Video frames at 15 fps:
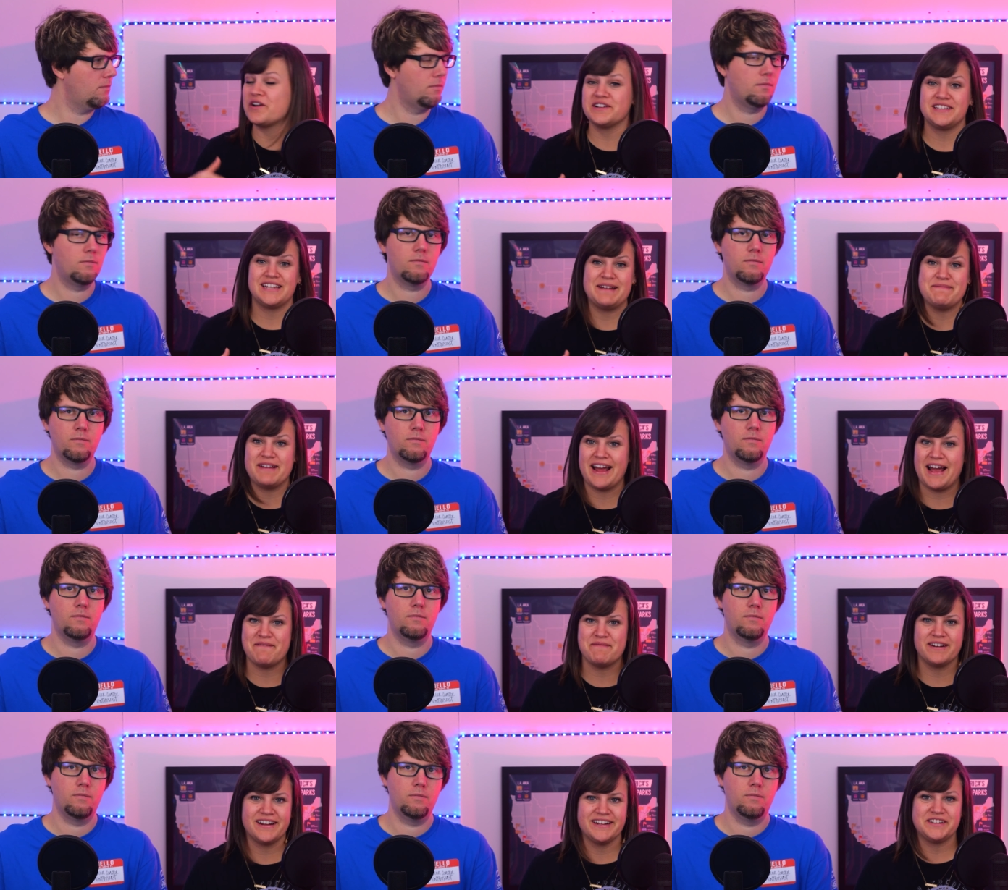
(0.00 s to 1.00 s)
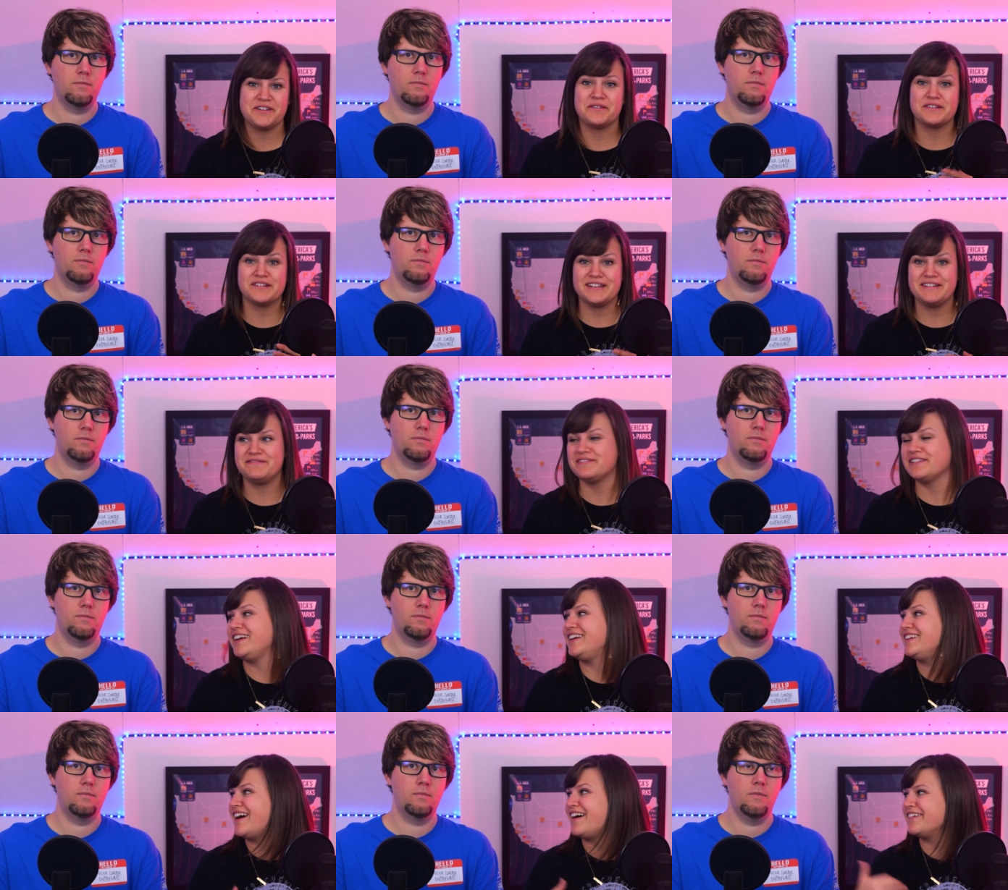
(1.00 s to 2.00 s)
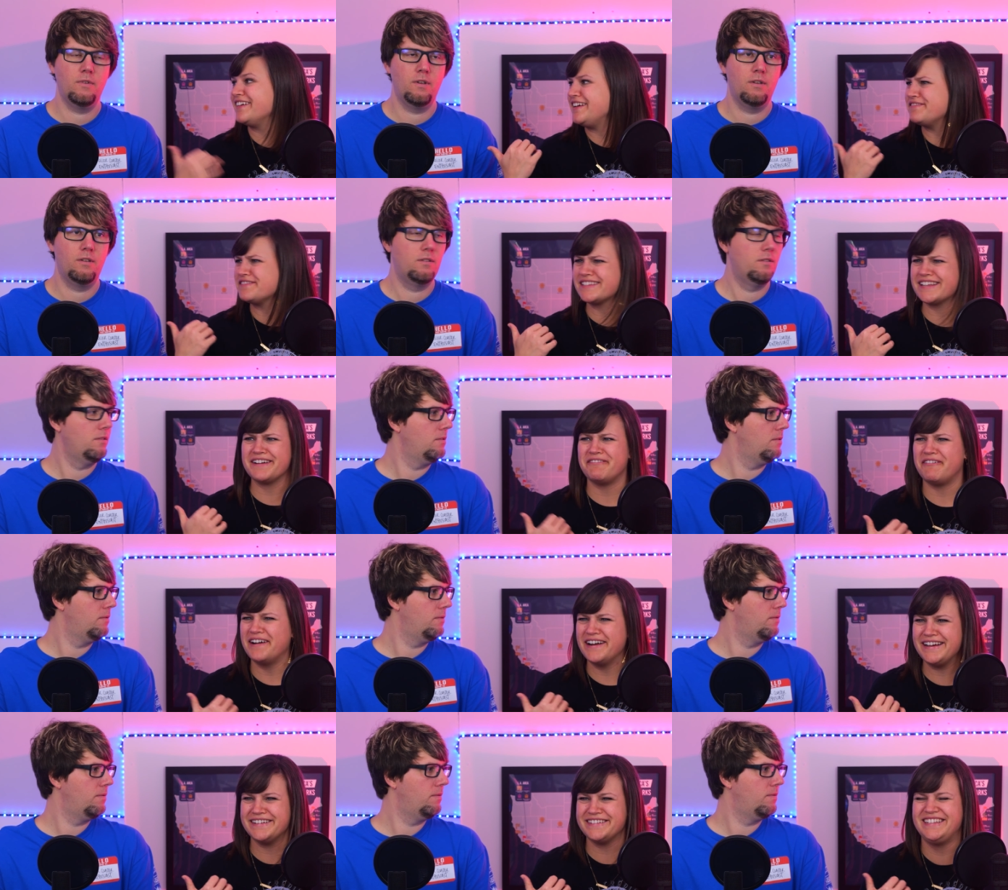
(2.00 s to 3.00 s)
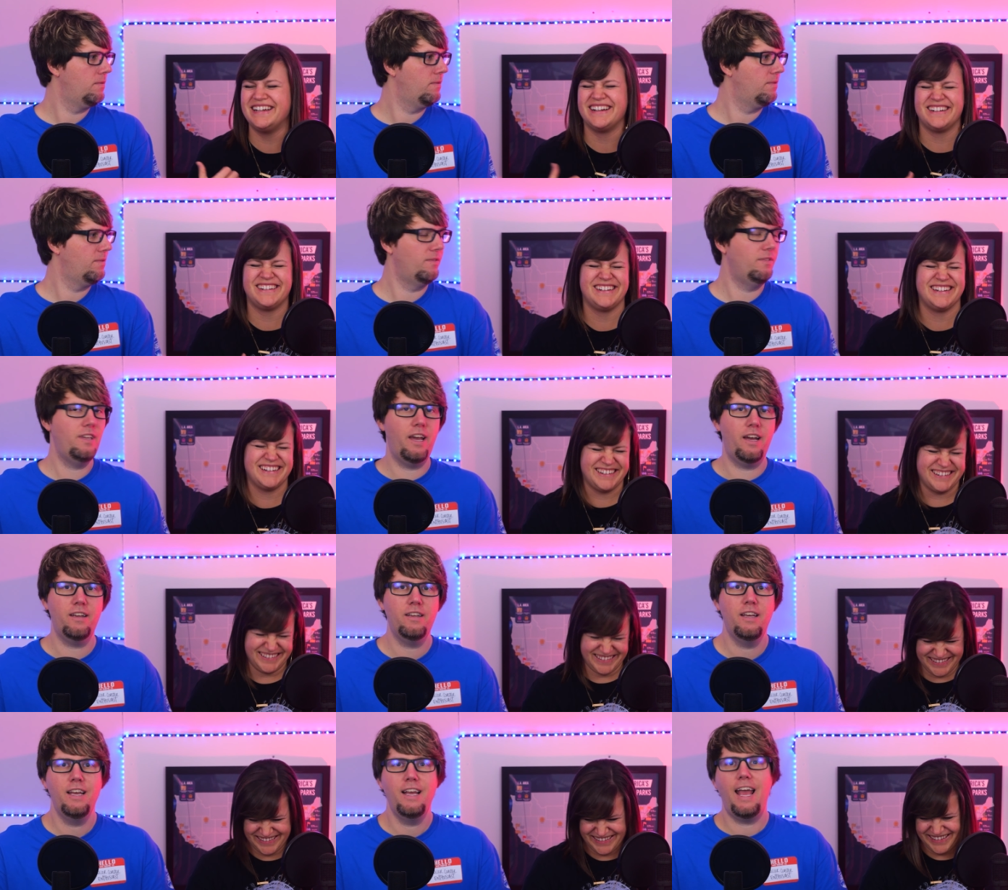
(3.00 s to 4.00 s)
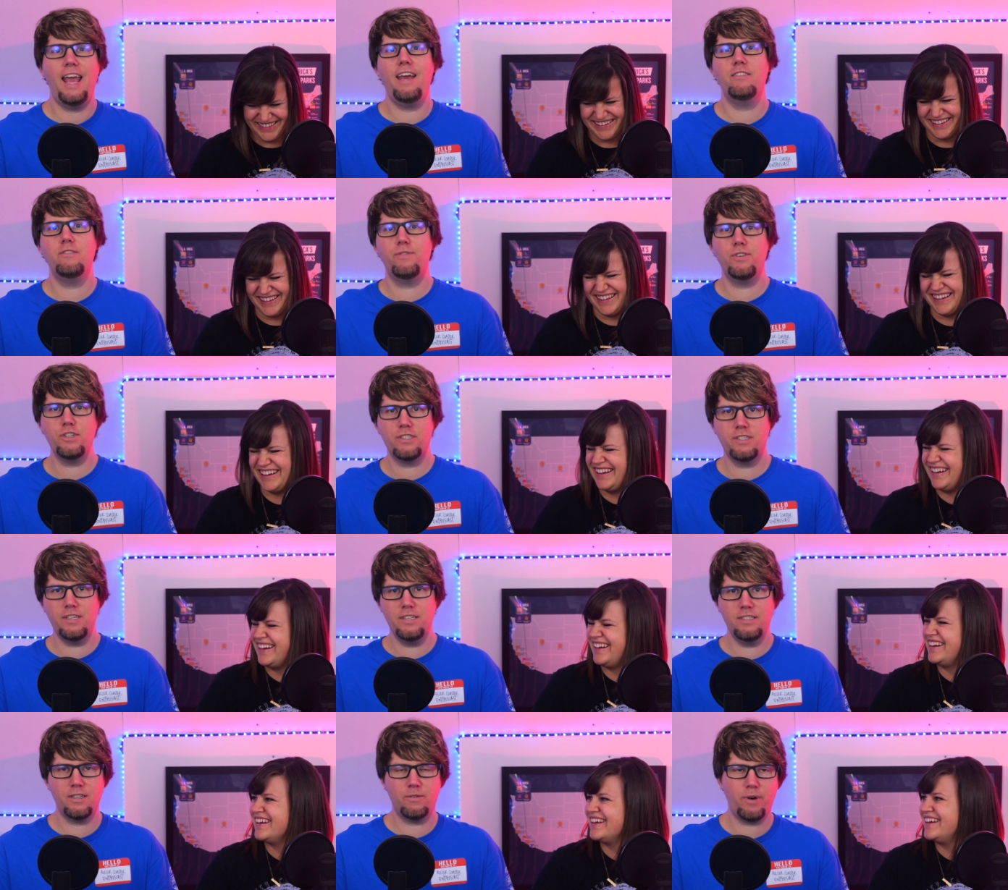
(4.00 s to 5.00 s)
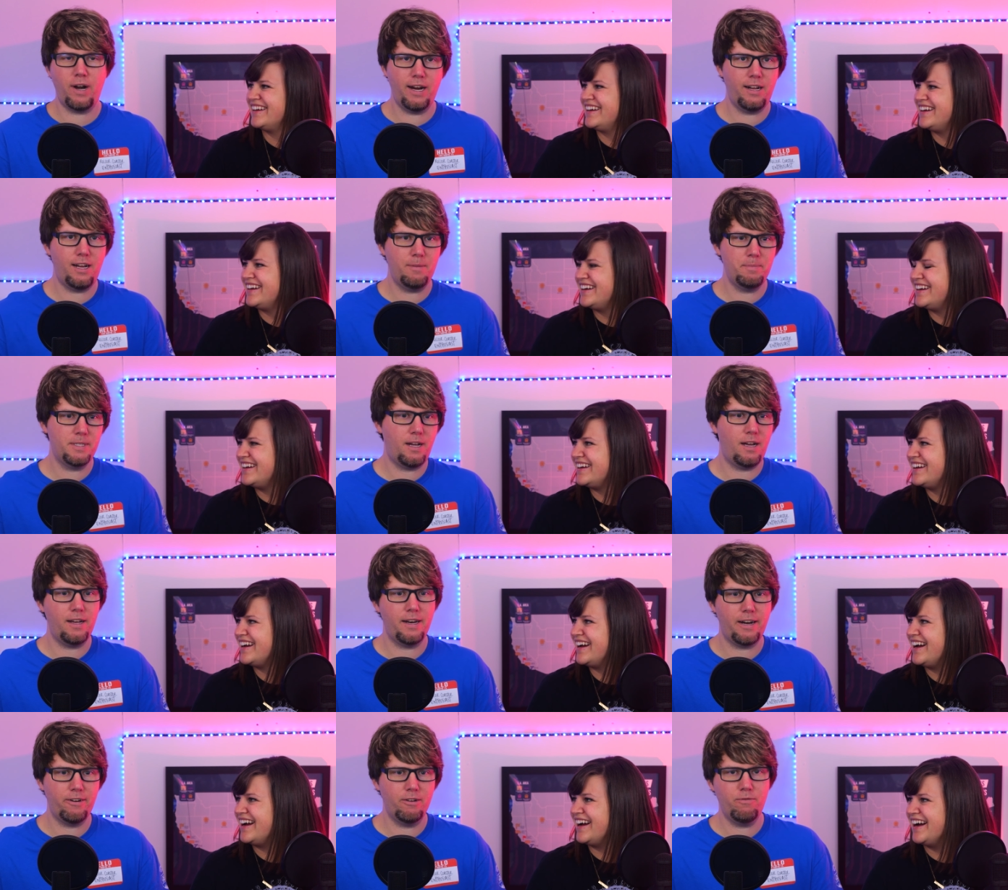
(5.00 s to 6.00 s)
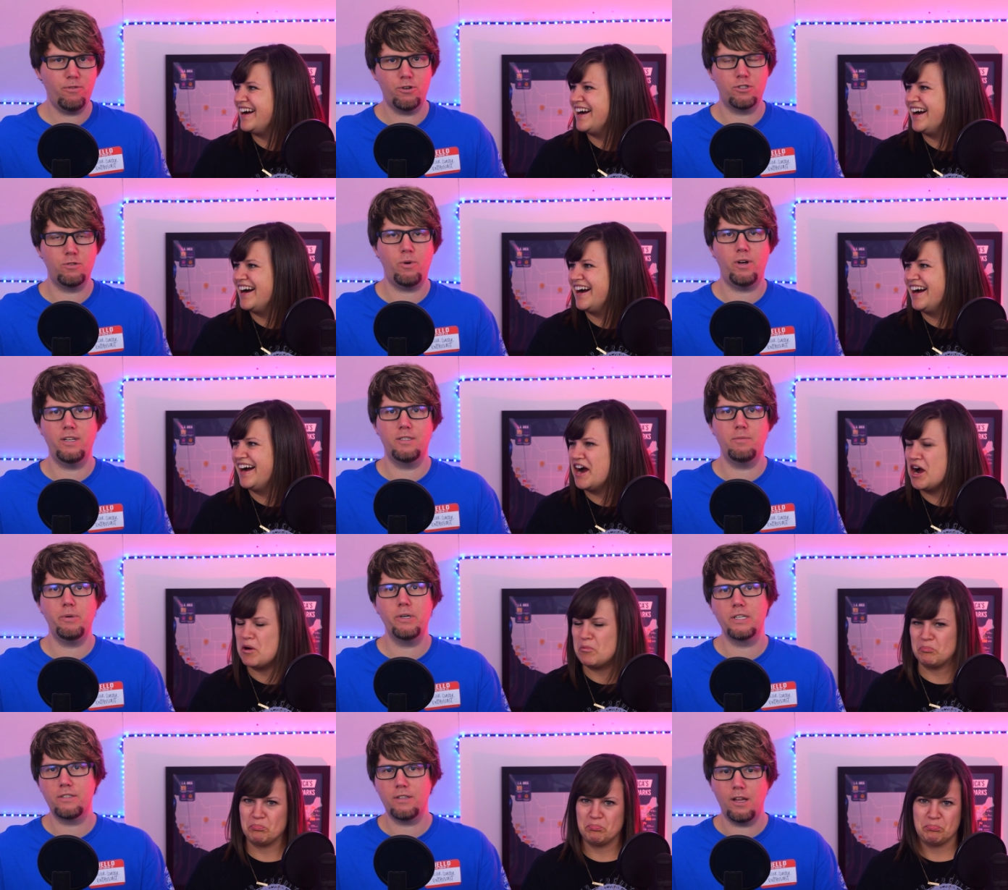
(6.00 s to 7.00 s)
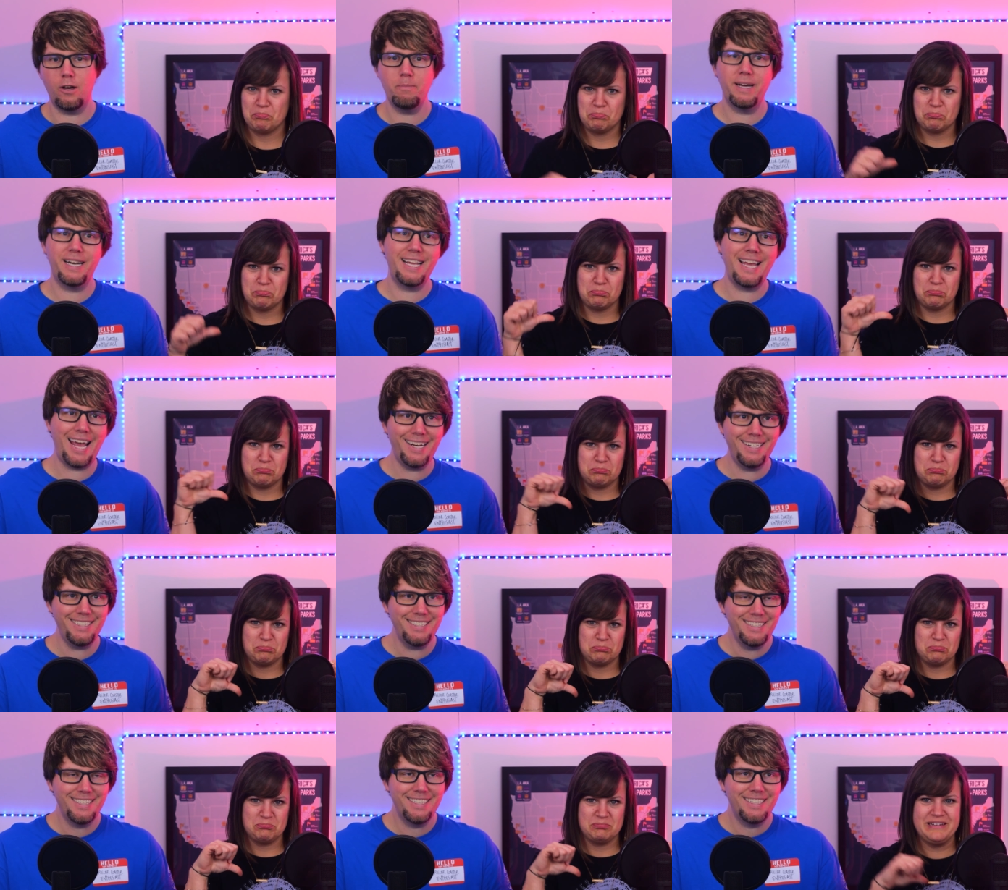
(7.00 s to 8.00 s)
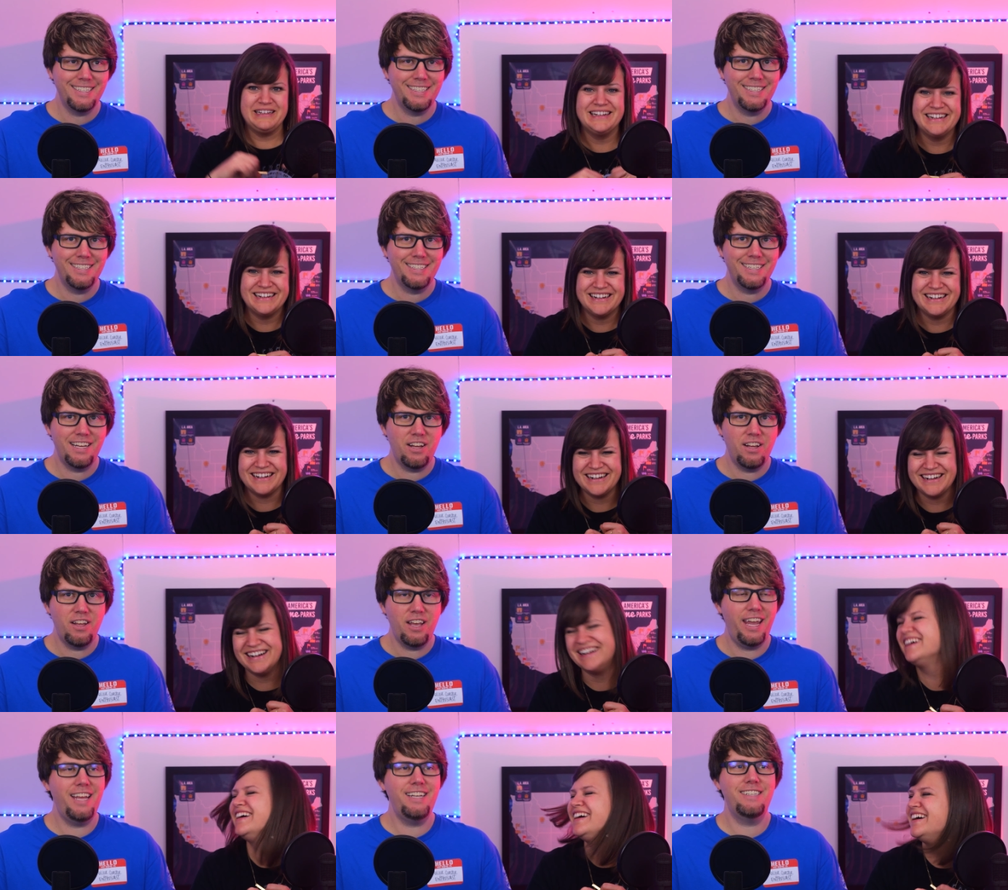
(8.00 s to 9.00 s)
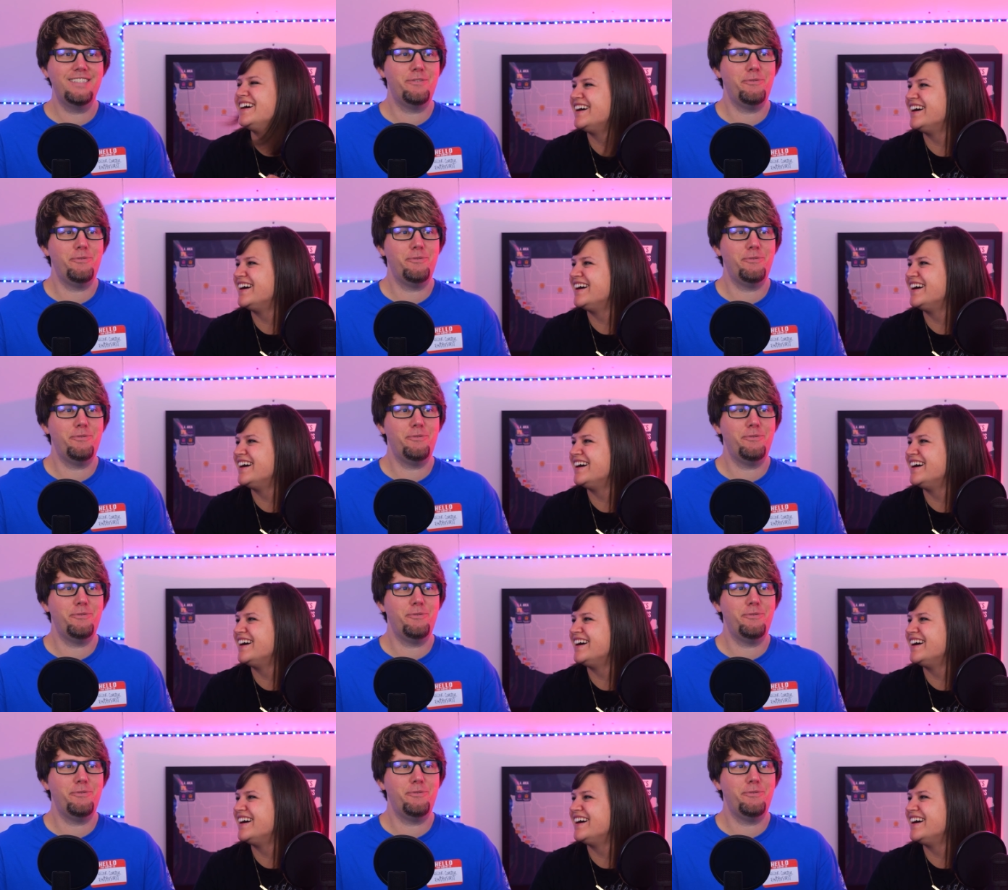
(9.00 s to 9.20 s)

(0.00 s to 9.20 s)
Speaker 1: time it happened, I totally freaked out. And he was like, what are you doing?
Speaker 2: Yeah. As versus the ride-ops on ArieForce One is pretty slow. But again, it doesn't really